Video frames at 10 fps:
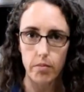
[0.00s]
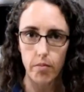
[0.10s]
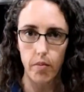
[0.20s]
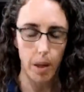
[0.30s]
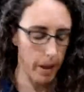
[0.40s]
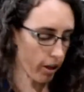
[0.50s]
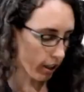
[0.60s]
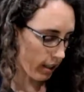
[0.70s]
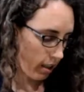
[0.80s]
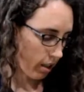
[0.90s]

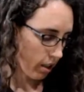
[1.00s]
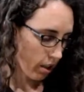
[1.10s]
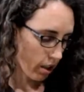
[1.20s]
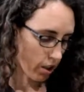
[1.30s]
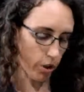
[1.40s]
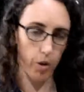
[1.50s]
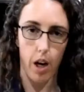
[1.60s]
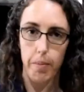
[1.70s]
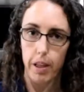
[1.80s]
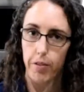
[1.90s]
Americans, do
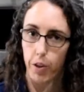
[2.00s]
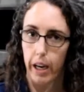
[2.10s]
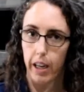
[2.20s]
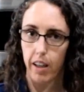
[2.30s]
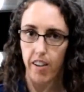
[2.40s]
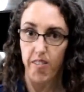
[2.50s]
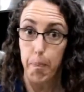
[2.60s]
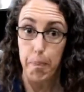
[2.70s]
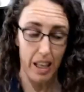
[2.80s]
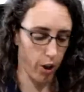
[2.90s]
not be afraid of
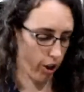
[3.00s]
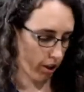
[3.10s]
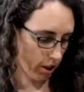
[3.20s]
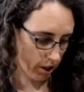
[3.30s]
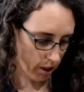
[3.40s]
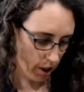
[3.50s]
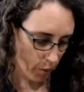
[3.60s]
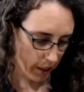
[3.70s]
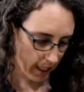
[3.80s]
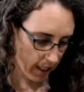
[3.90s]
bitter.
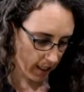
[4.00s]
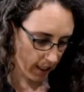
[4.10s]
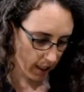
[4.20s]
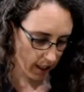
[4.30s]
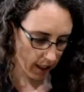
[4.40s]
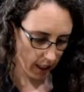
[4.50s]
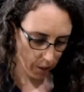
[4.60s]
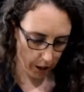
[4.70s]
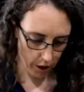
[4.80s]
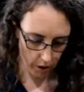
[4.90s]
We tend to think
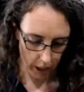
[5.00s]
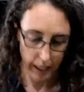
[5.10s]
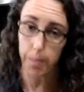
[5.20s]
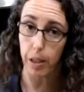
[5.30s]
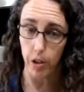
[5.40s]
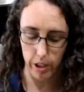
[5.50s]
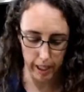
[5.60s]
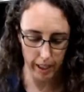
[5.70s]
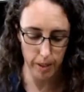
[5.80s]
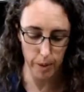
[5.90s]
we don't like bitter taste, but